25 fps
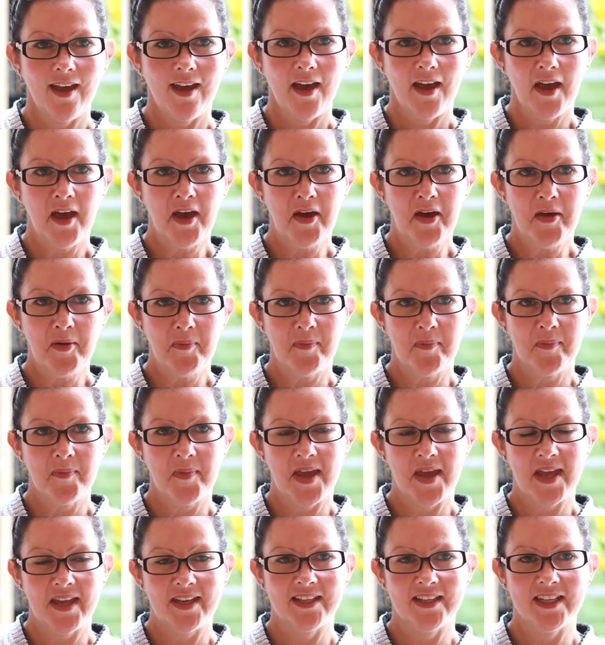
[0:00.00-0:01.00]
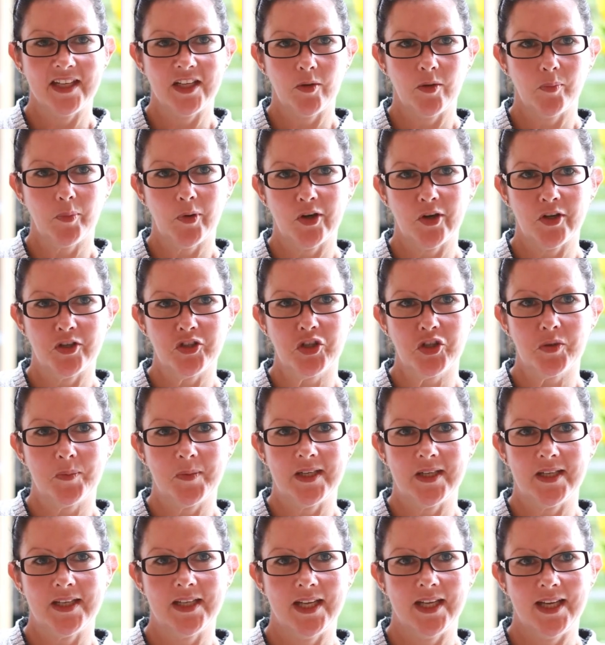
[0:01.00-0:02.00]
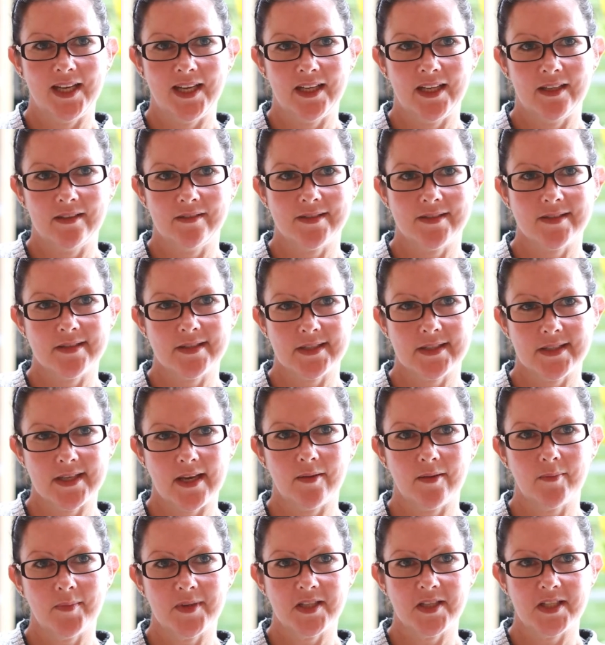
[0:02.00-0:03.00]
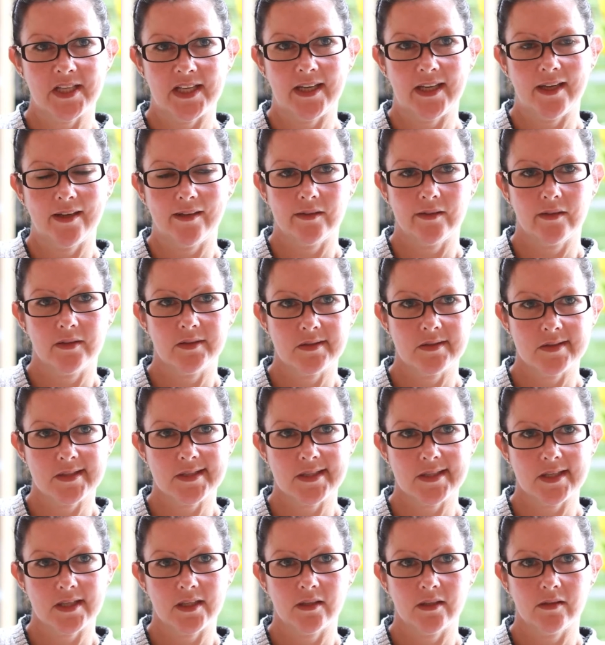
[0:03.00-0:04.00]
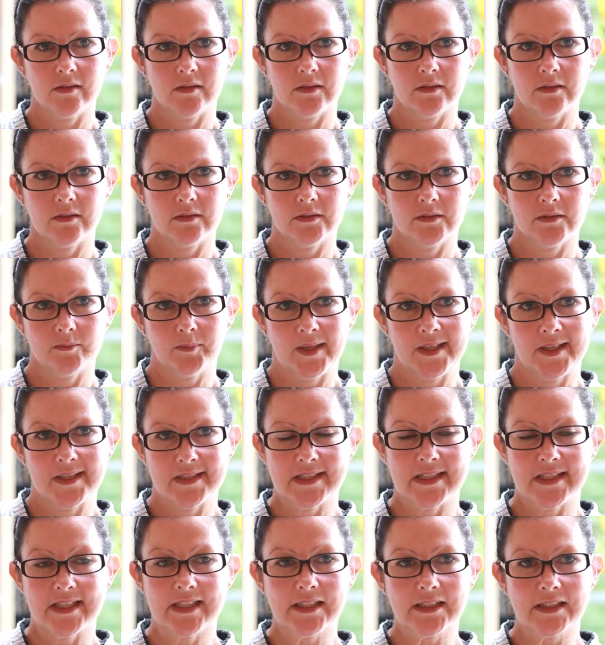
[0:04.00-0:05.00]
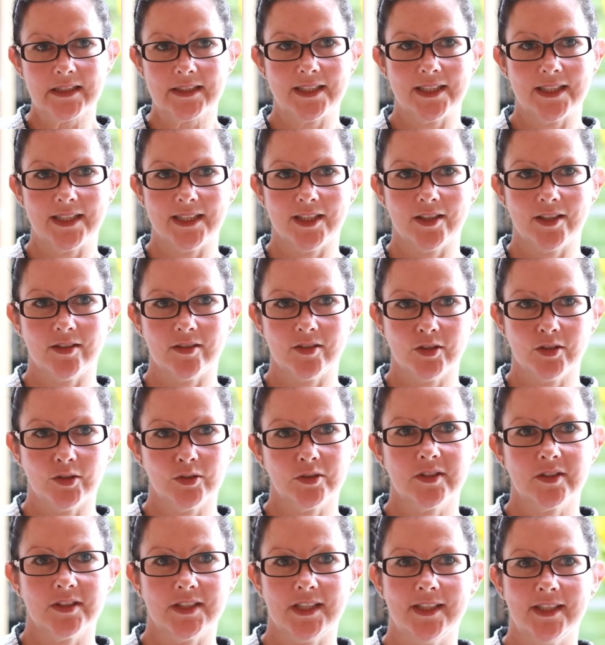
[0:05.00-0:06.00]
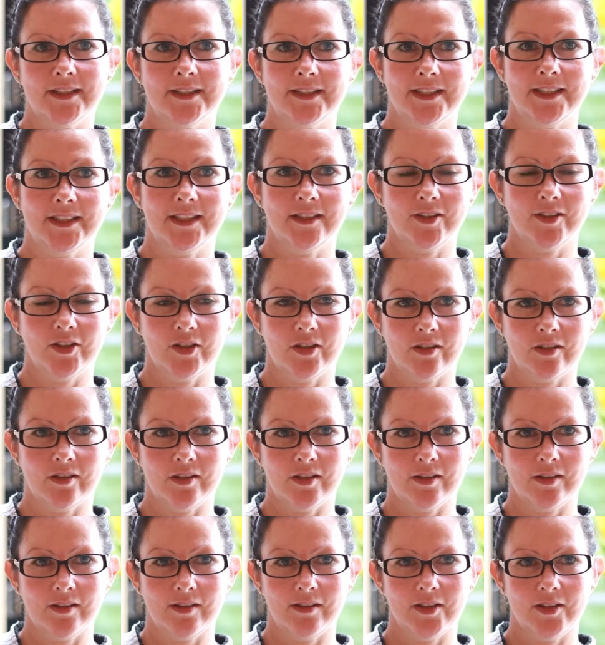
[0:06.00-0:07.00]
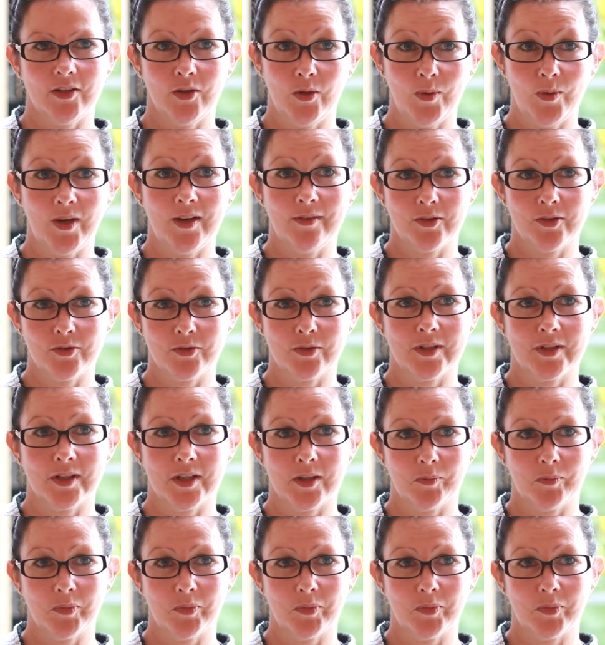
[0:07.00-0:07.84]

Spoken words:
And he approached me and sat me down and said, basically, look darling, you have a drinking